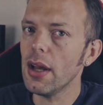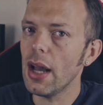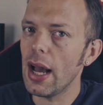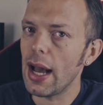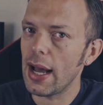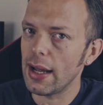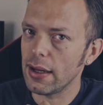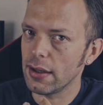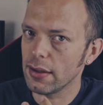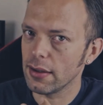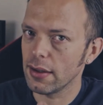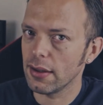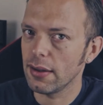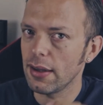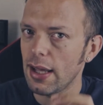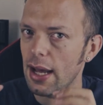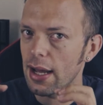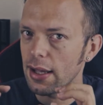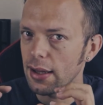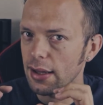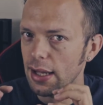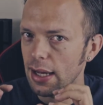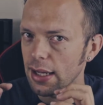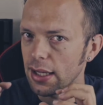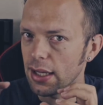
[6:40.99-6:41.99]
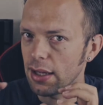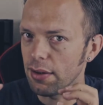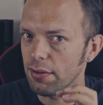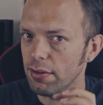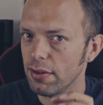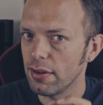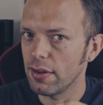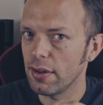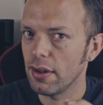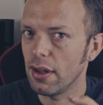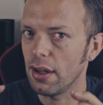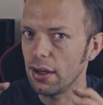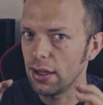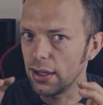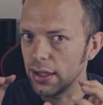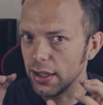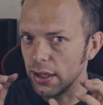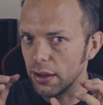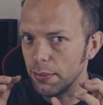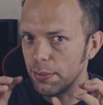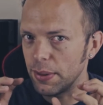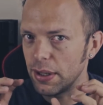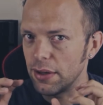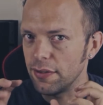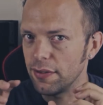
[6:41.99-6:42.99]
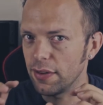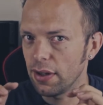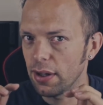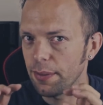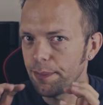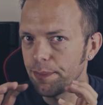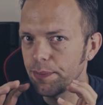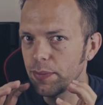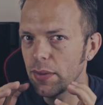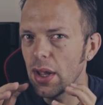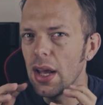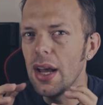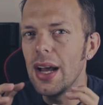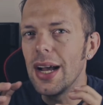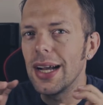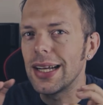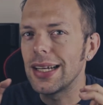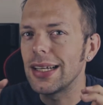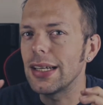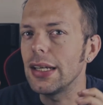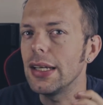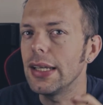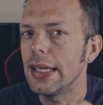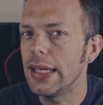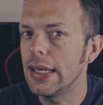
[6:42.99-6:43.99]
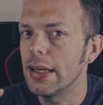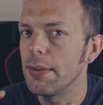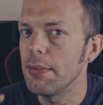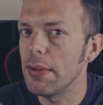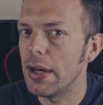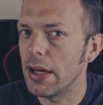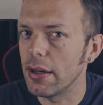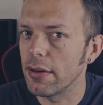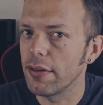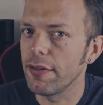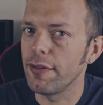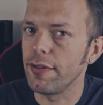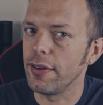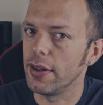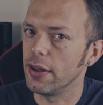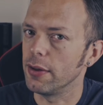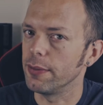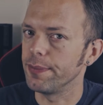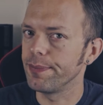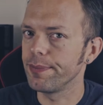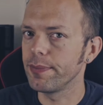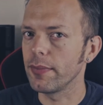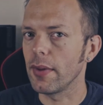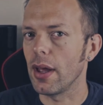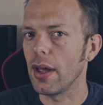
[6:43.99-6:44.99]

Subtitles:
and that gives a little bit of a cleaner mouthfeel.